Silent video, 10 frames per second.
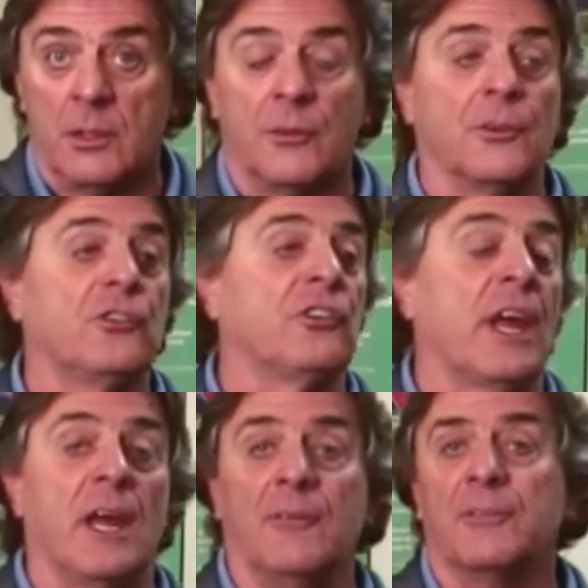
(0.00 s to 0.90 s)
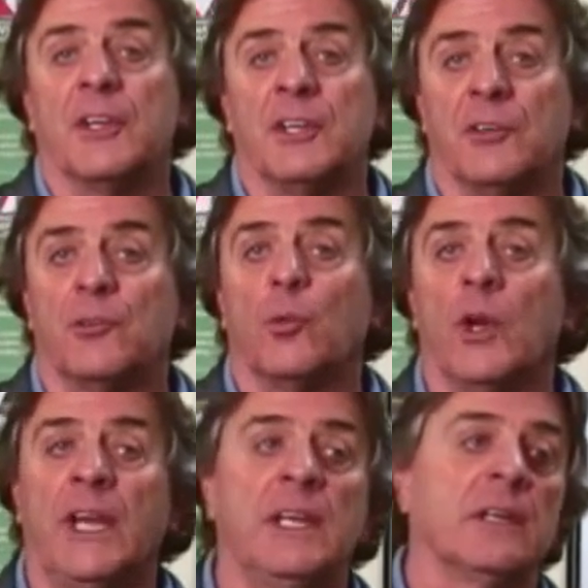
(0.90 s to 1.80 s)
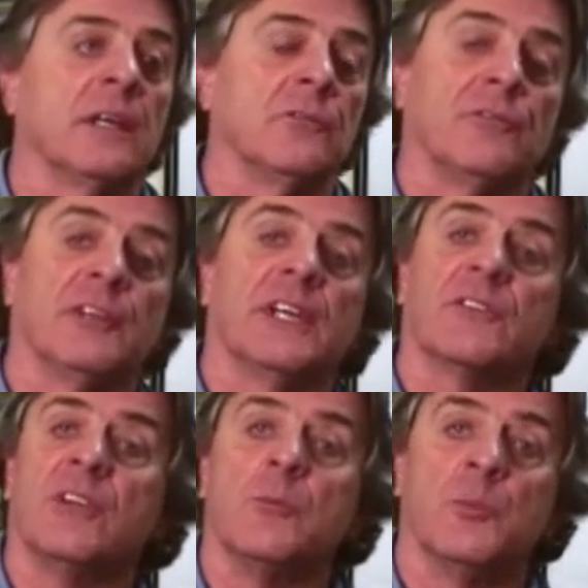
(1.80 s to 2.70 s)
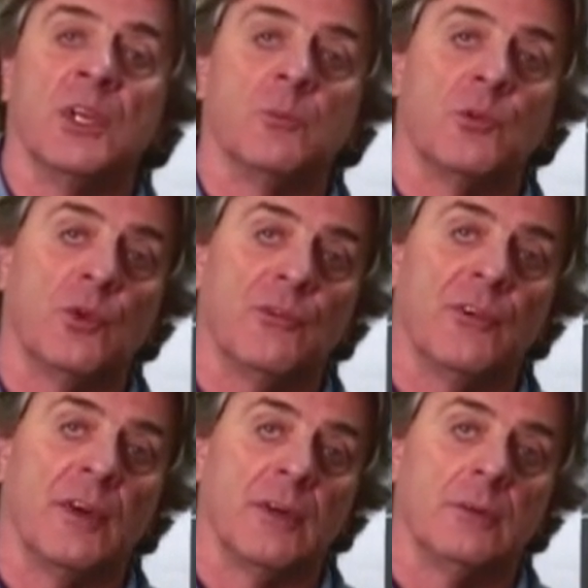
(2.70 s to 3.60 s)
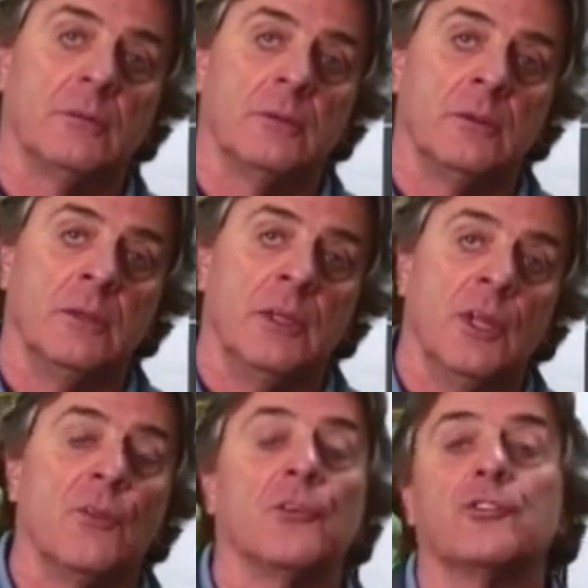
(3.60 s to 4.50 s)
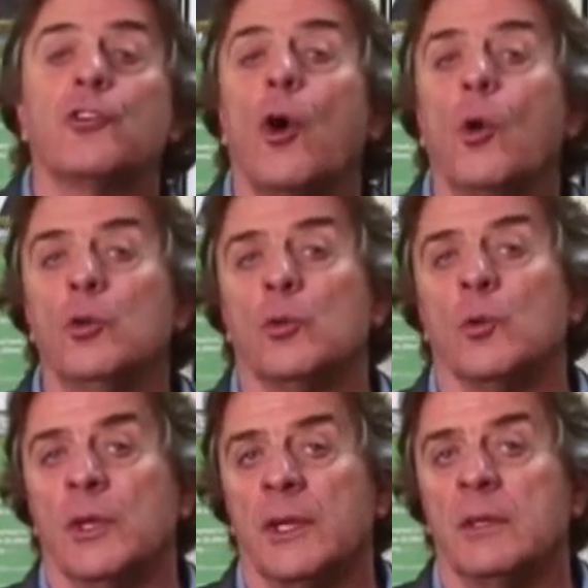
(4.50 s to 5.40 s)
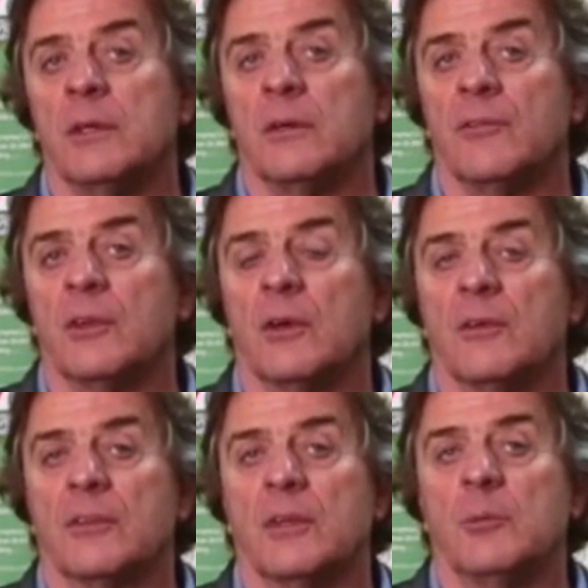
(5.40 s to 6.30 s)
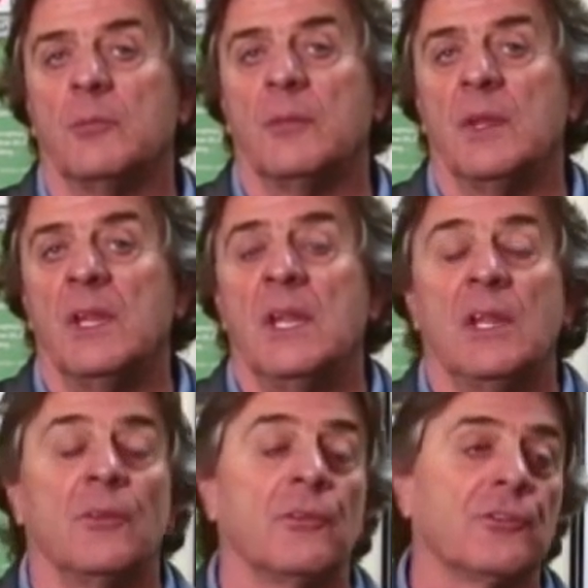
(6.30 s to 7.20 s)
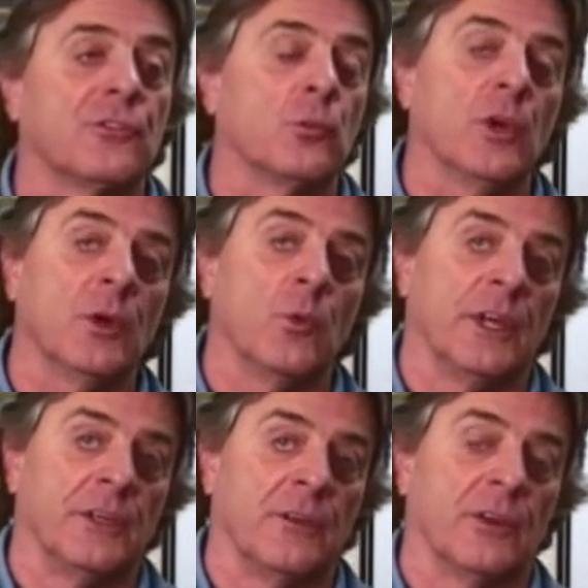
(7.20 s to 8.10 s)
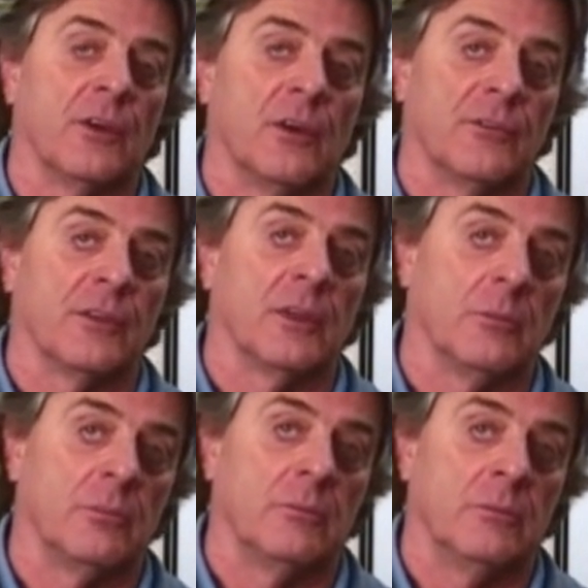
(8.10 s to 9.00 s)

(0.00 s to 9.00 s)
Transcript: the shaft and its weight and flex and bend profile, the total weight of the golf club, the swing weight of the golf club,